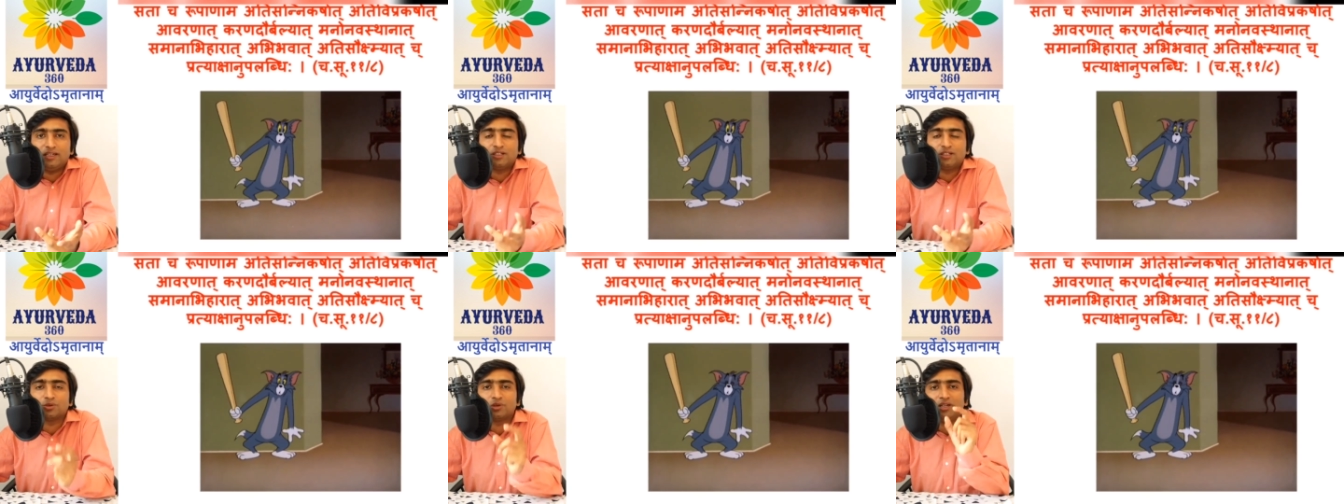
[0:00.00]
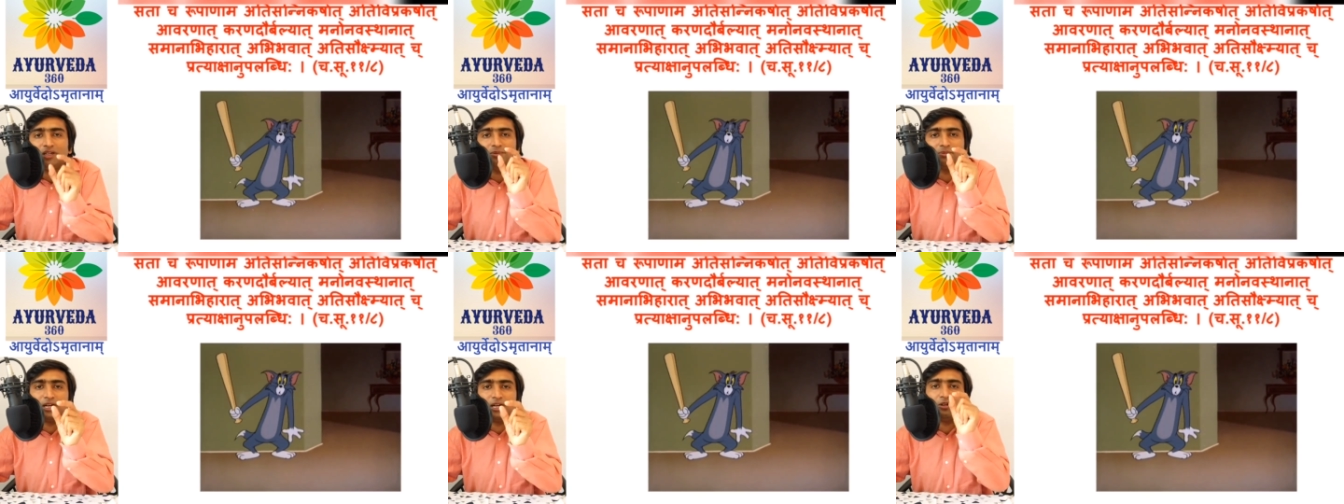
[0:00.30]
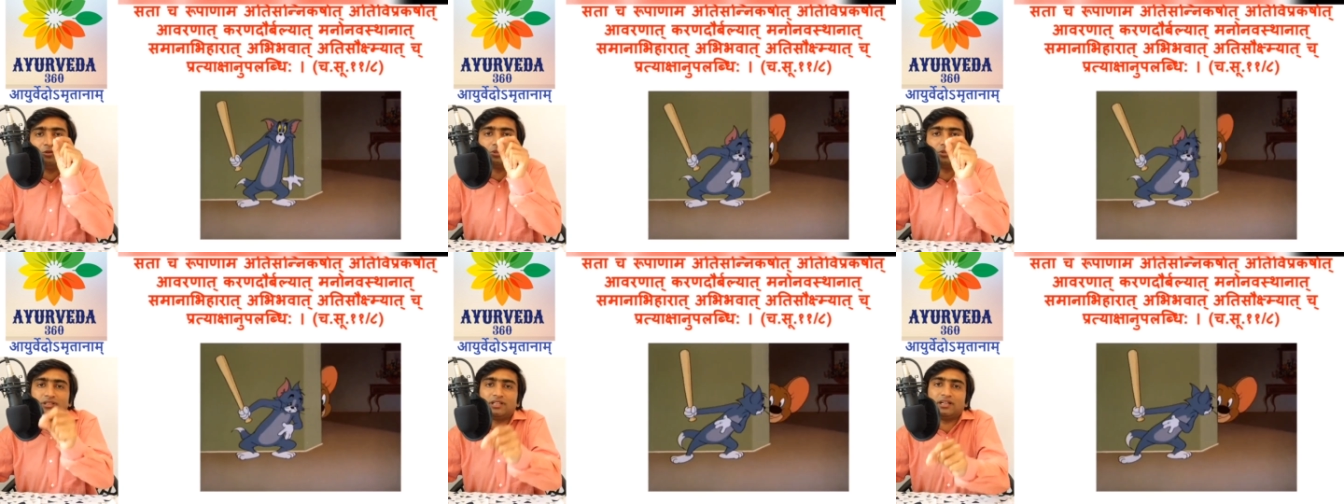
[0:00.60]
is only
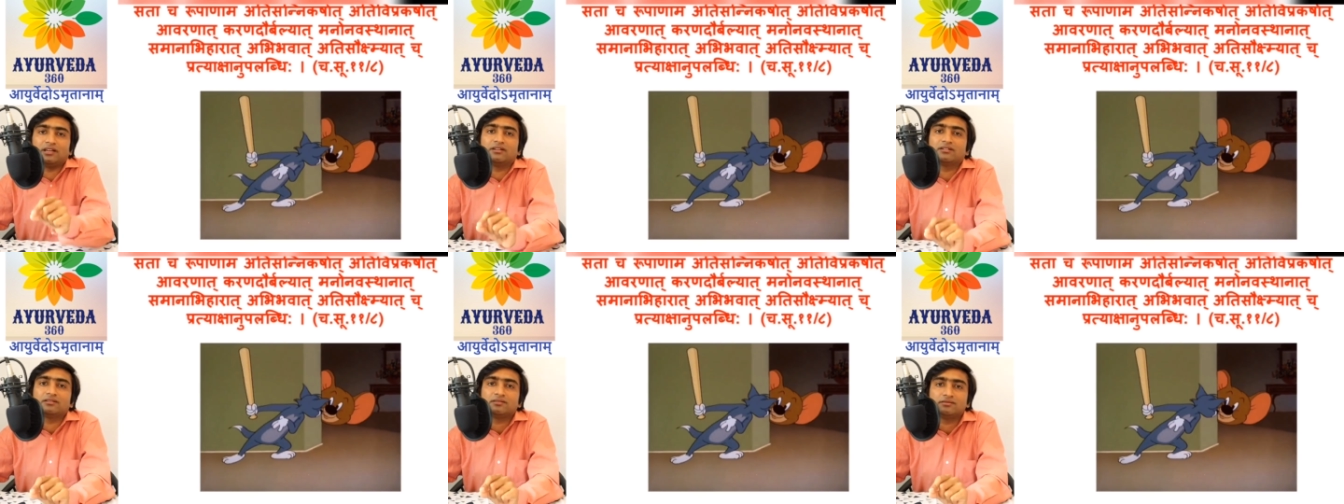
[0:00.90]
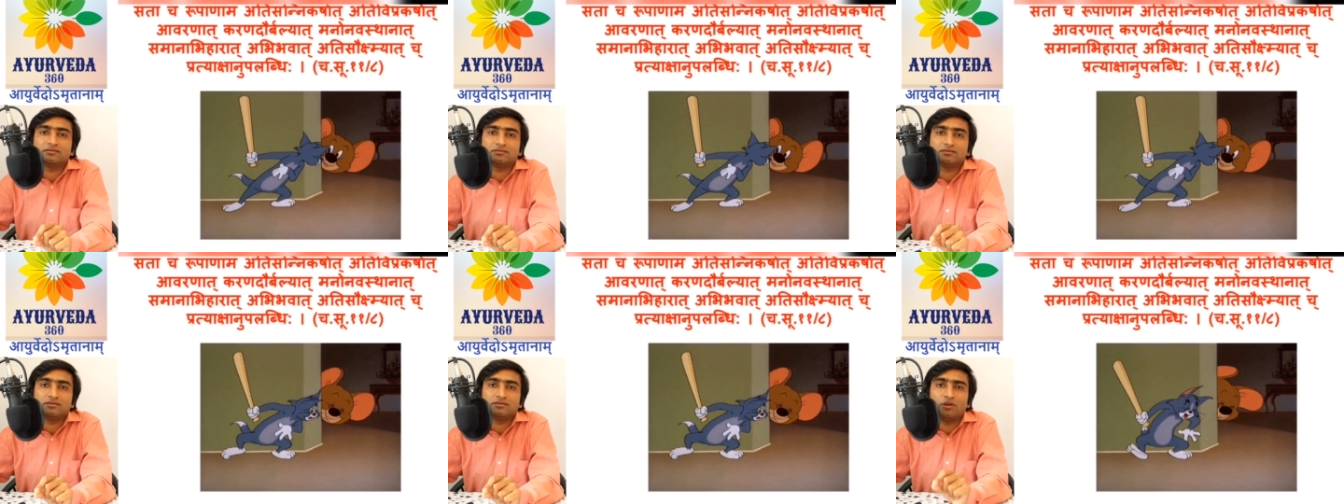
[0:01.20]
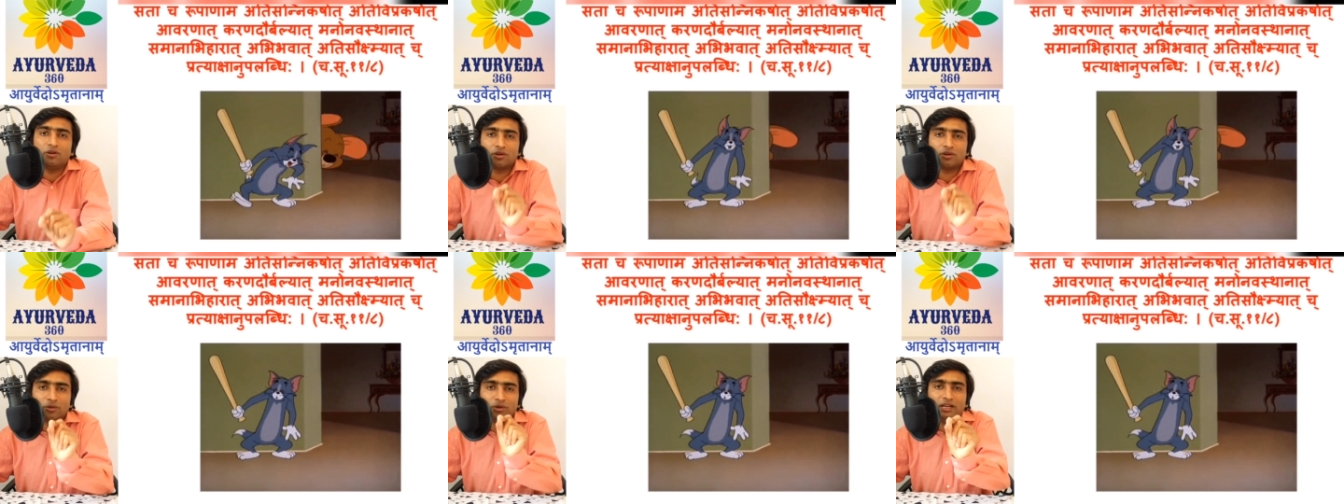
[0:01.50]
minute thing
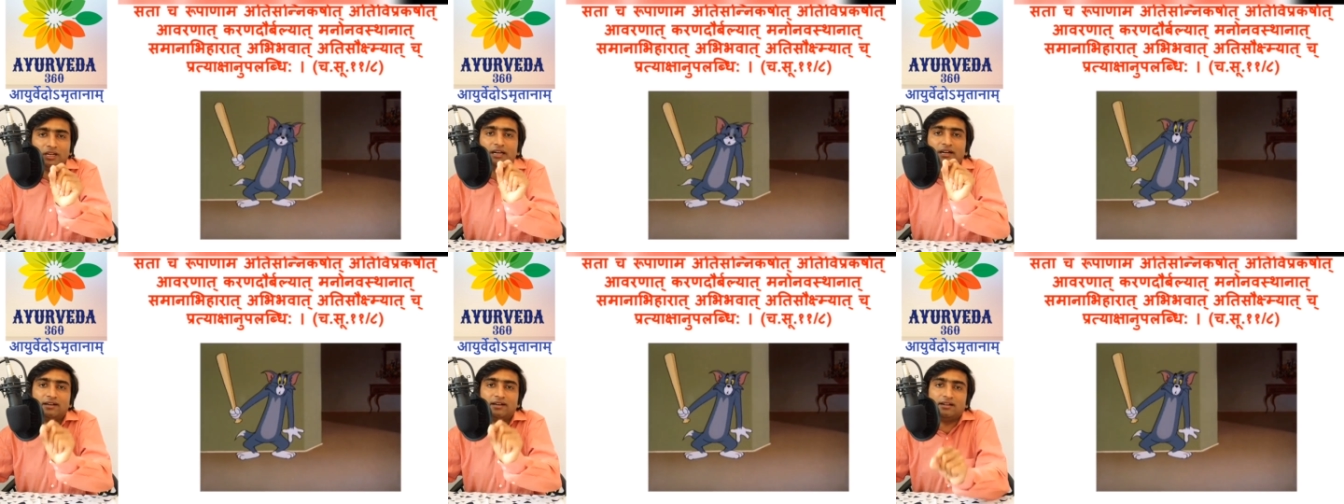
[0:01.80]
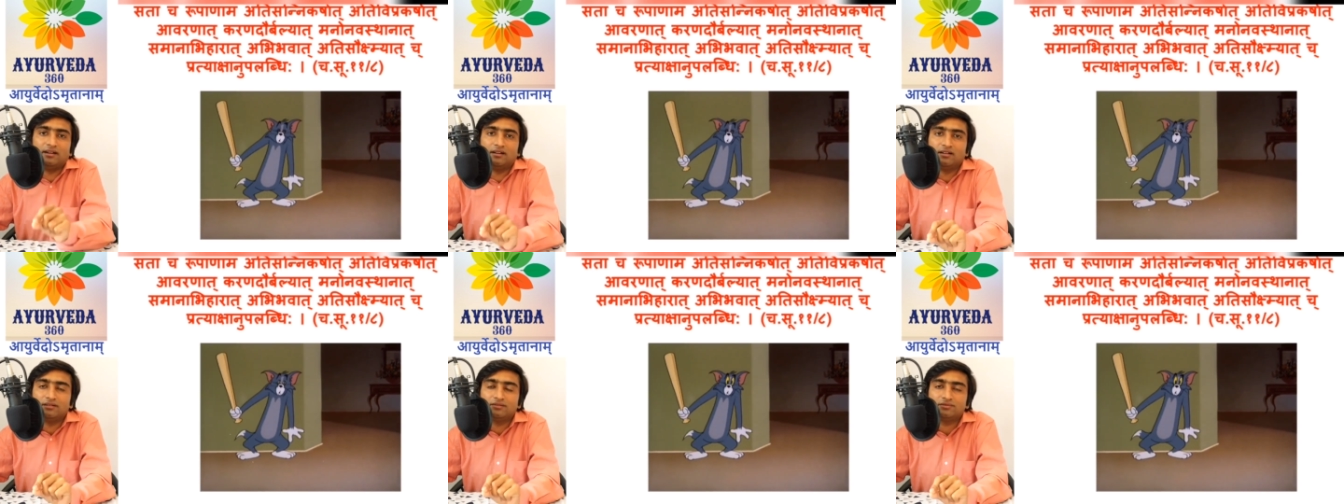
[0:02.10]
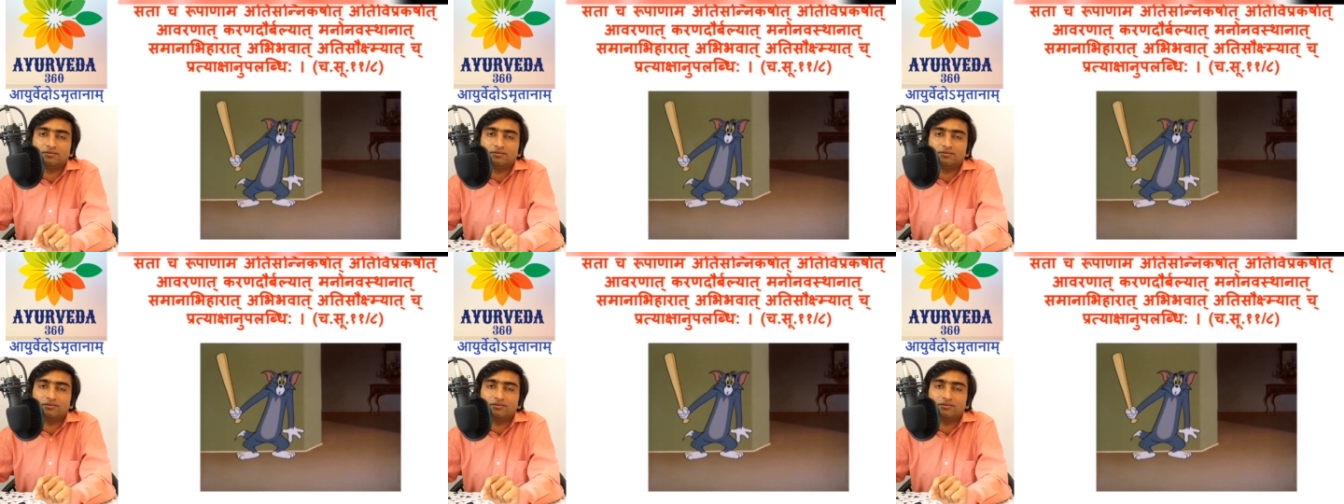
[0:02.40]
or only little,